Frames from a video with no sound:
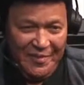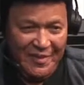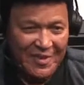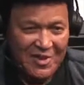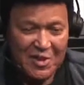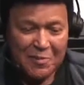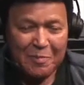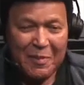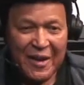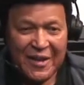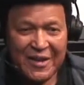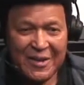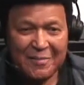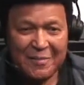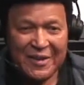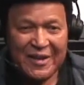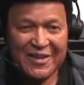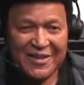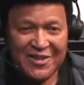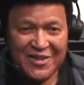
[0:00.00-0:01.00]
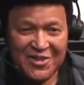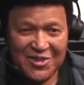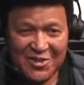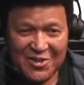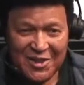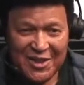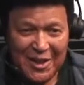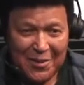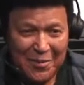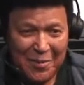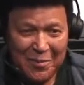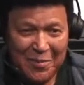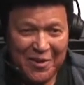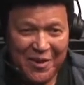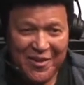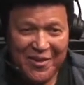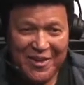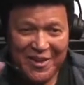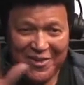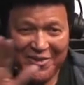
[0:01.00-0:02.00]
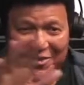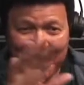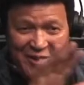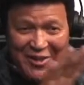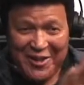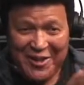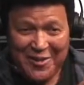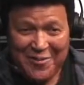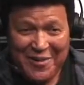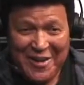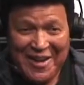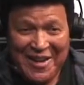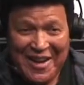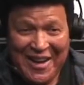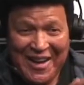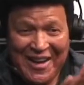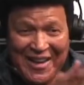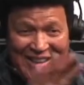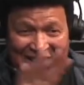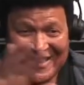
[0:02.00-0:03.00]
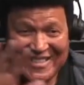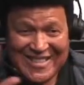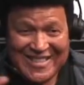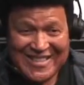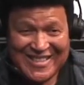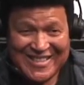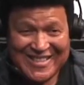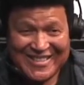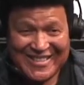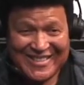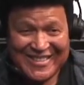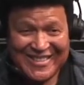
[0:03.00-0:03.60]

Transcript: spotted bathing suit kept appearing in front of my eyes.